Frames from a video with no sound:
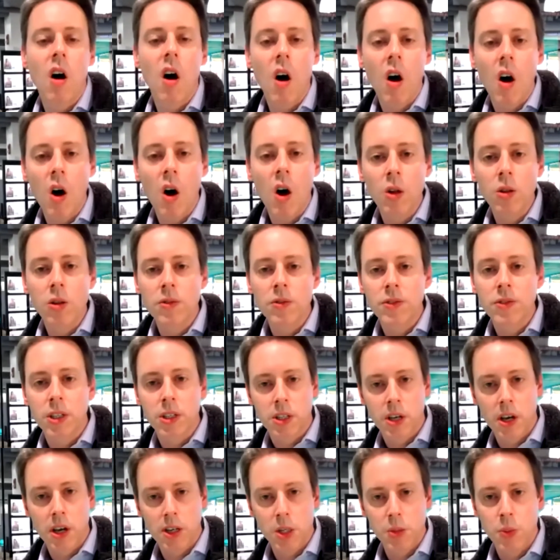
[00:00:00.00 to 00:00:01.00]
all of the
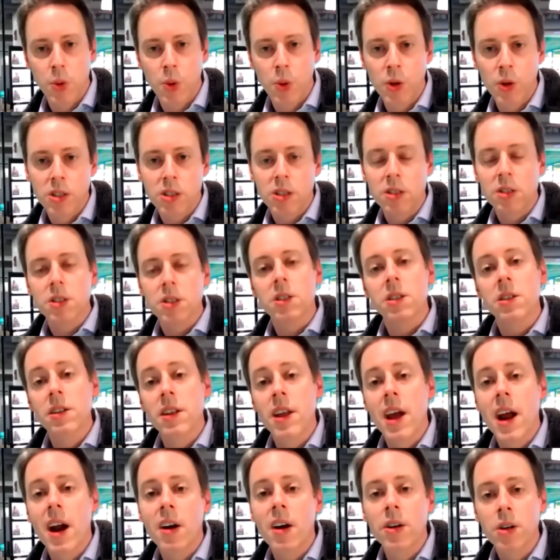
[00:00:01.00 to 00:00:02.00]
touch points and
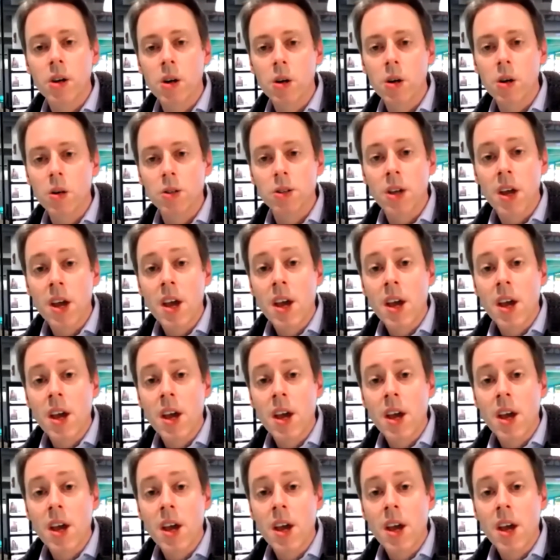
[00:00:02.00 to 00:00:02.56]
scenarios